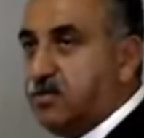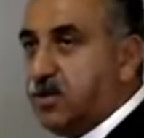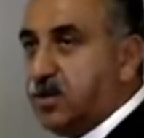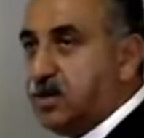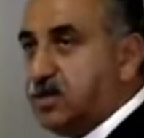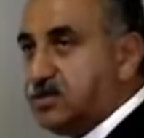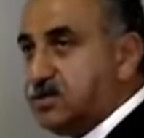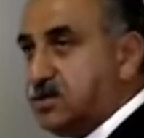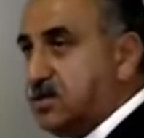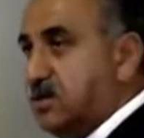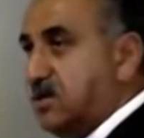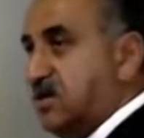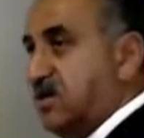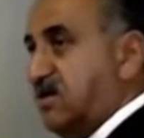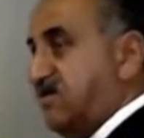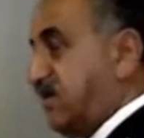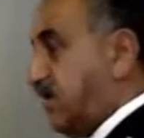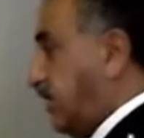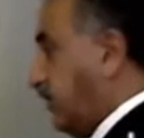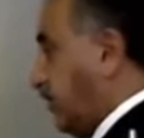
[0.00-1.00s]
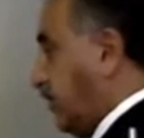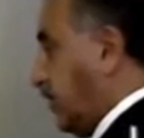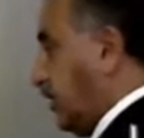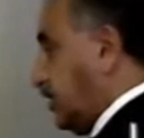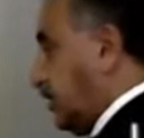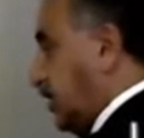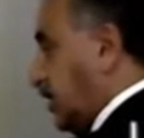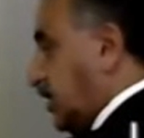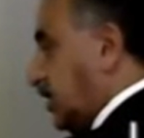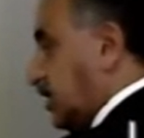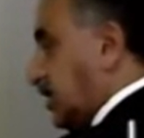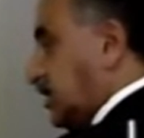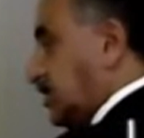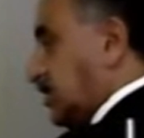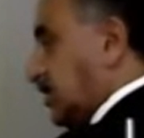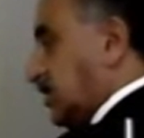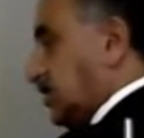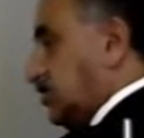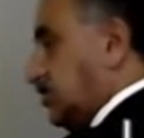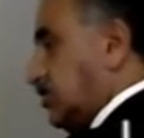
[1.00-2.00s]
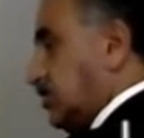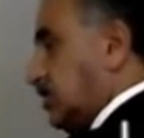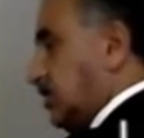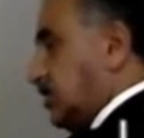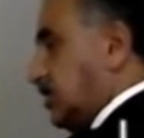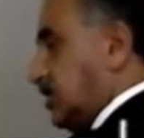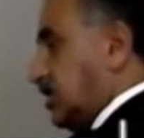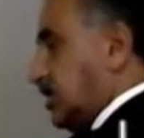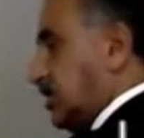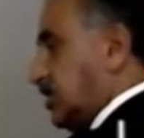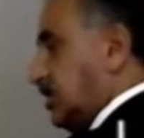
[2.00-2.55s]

But if I want, I can take 200